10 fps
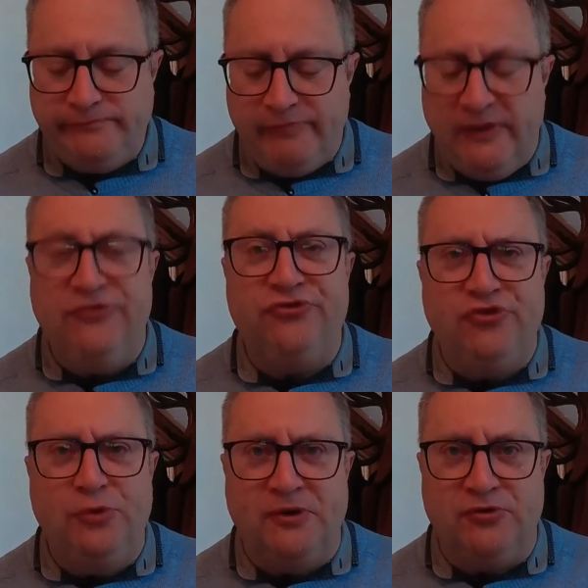is
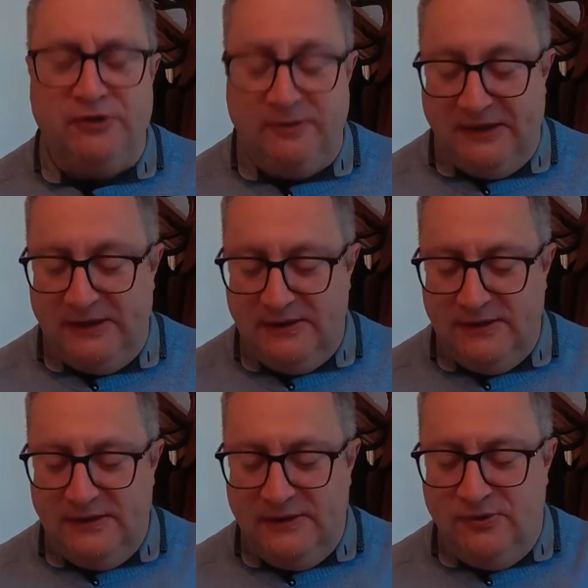super creamy,
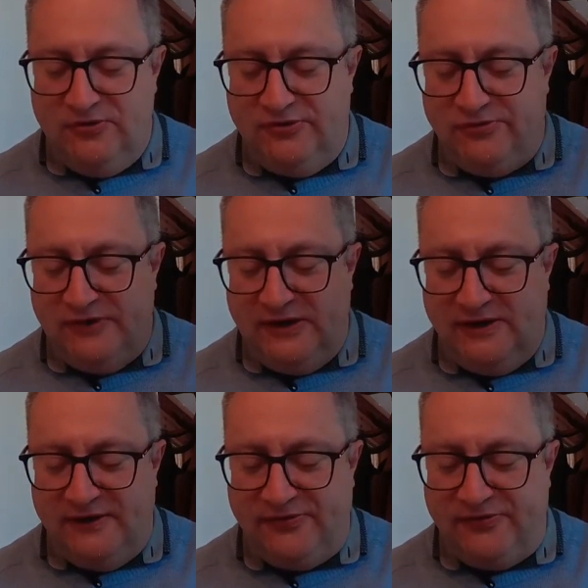which is really
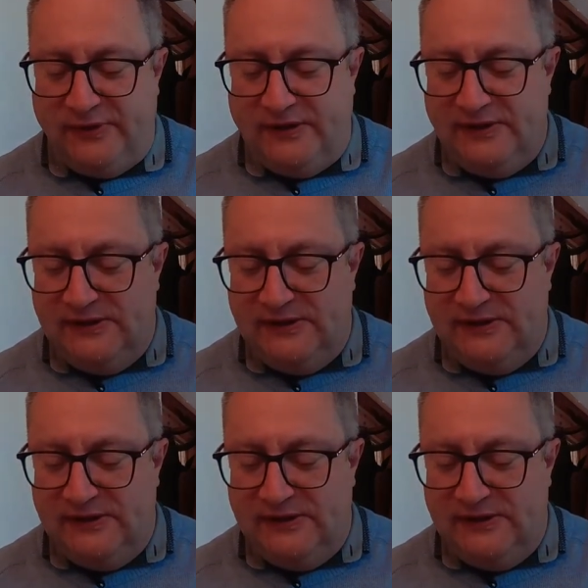nice as well.